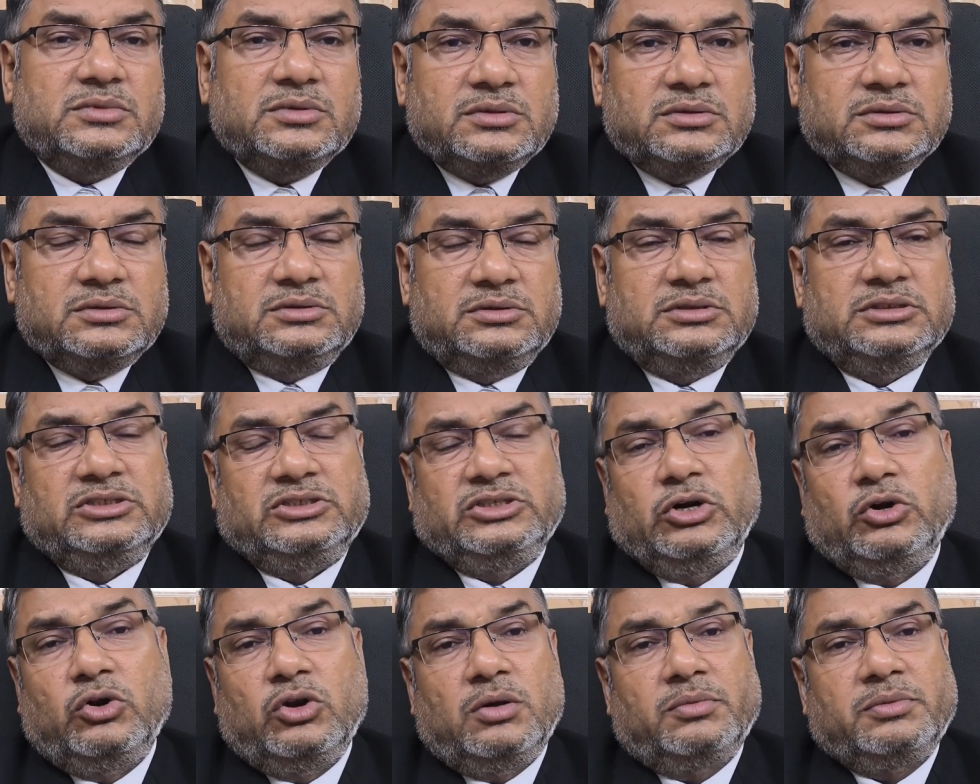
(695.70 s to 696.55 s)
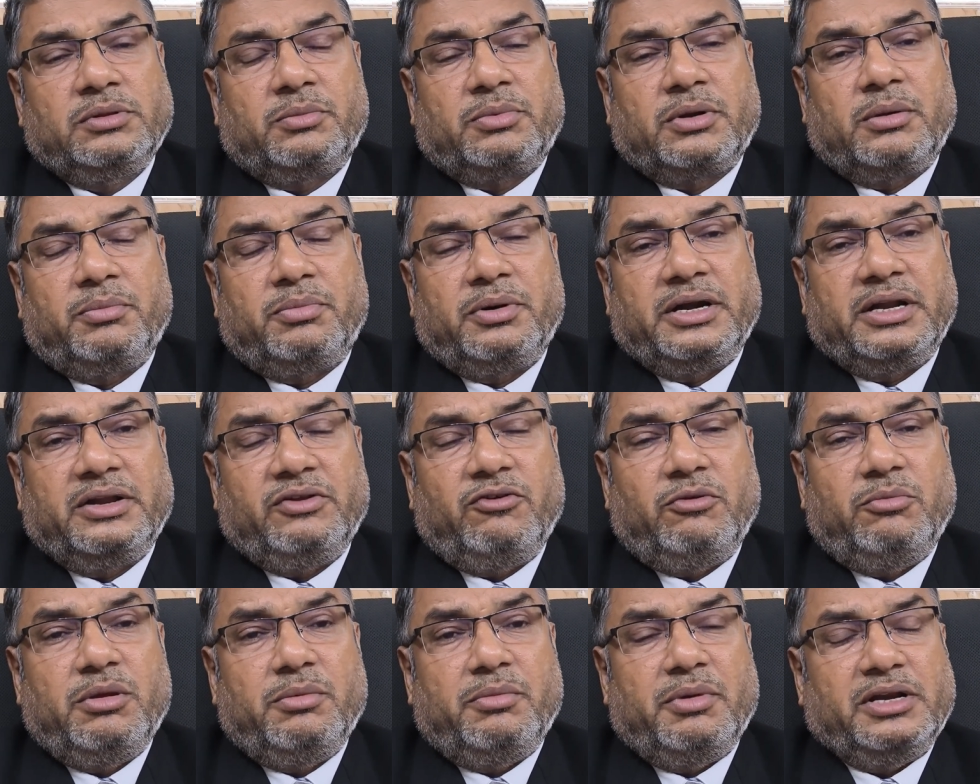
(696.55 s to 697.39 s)
the schedule of the property
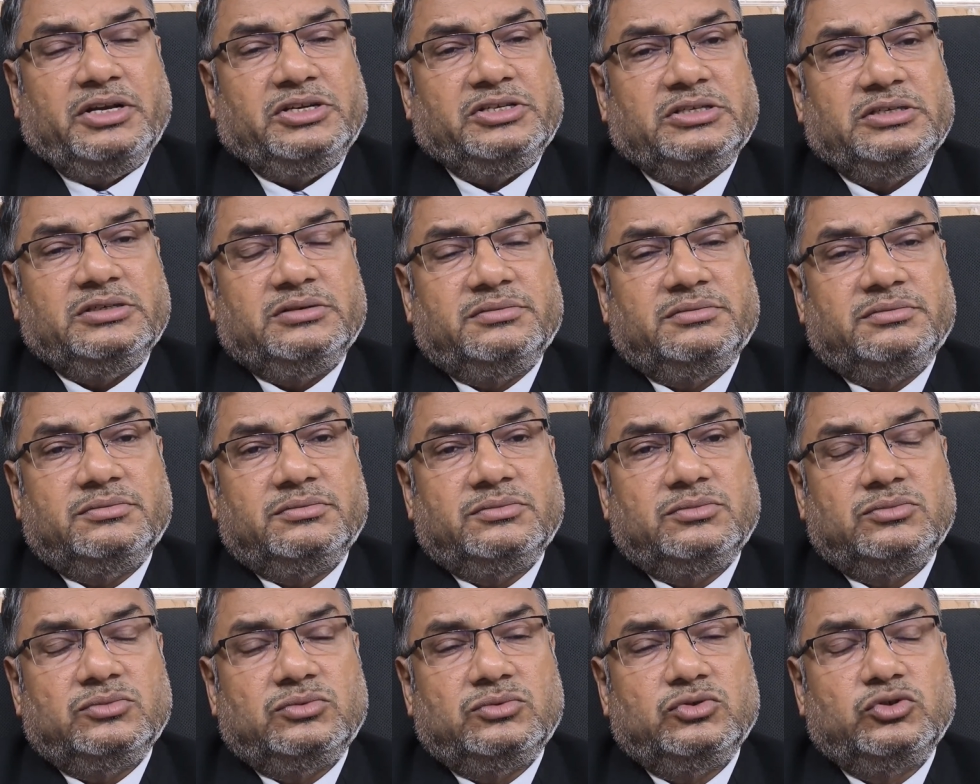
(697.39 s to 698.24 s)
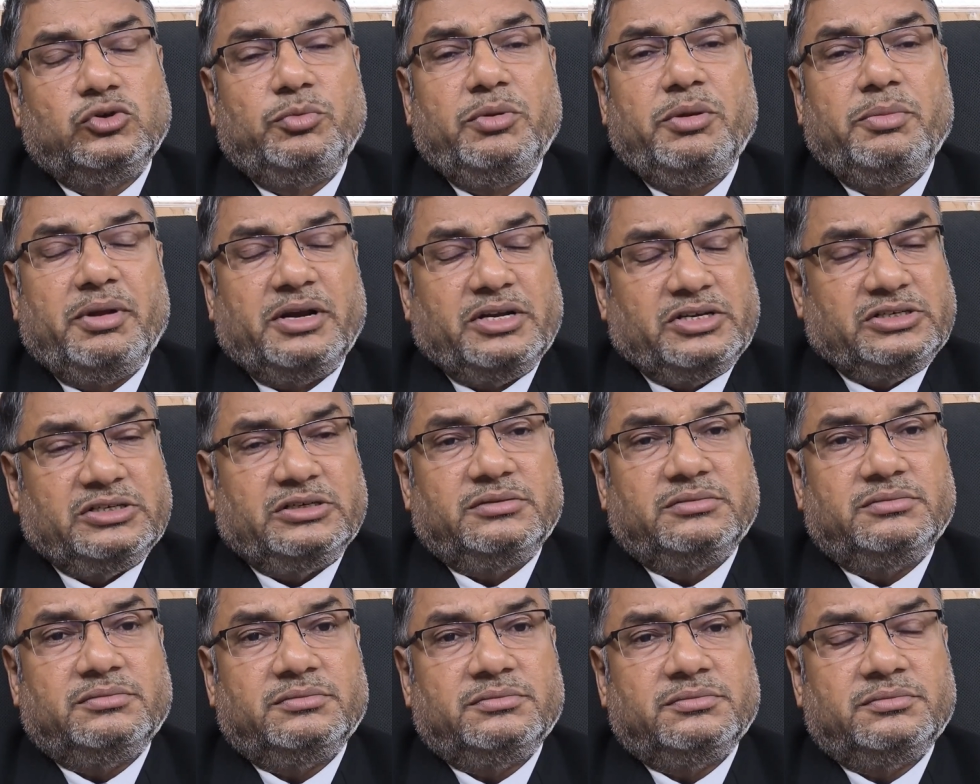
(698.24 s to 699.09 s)
should be mentioned.